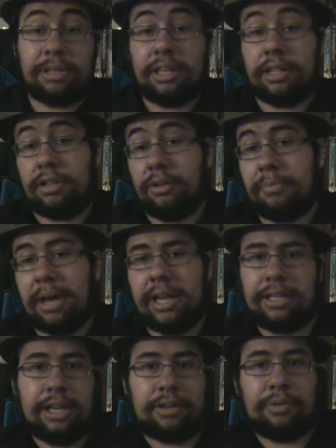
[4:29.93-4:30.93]
getting killed
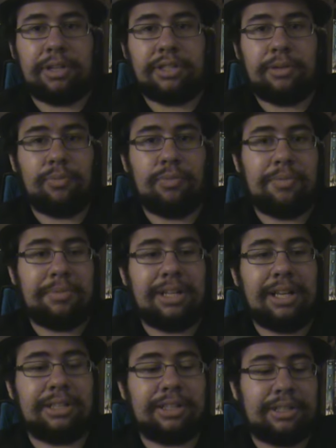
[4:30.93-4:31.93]
by that crazy woman
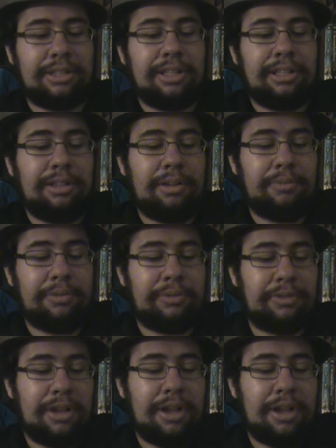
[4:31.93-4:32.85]
that's in love with